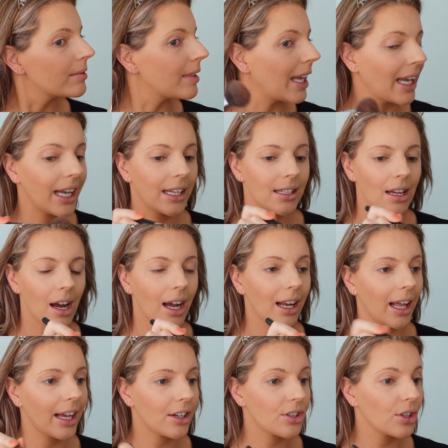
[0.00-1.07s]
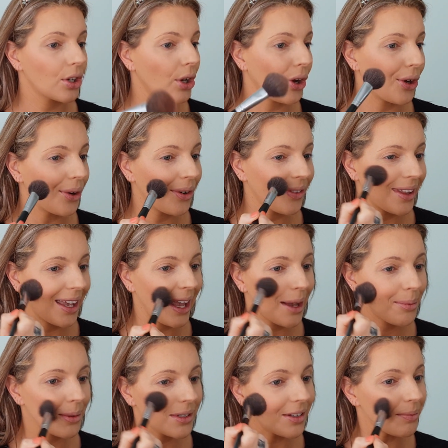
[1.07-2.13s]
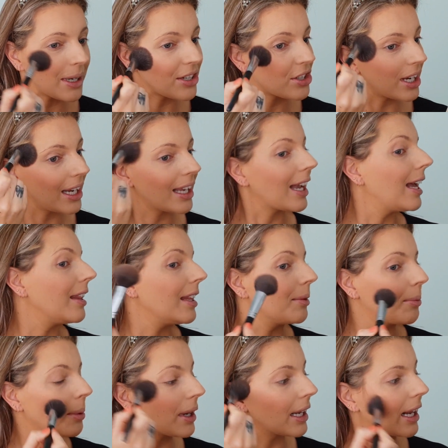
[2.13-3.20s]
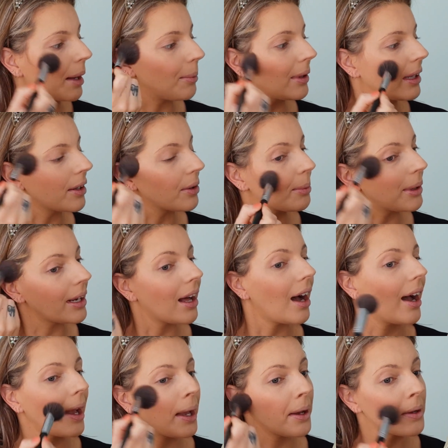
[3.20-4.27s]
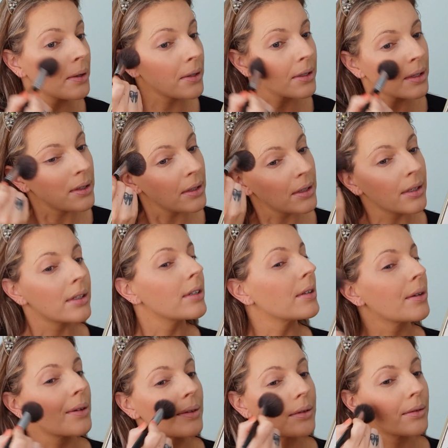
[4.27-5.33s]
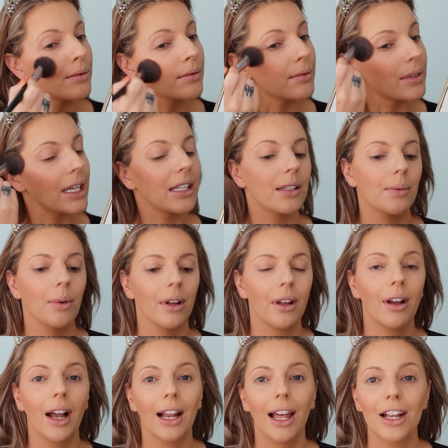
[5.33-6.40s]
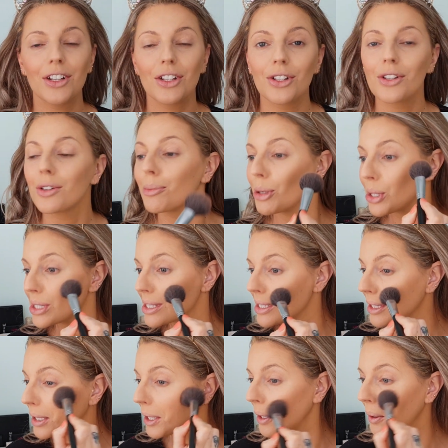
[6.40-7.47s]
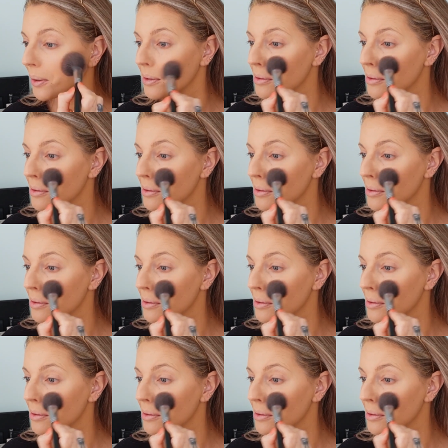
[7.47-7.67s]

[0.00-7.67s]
And I like to go on the apples of my cheek and then bring it up a little bit higher. That's what I like to do personally.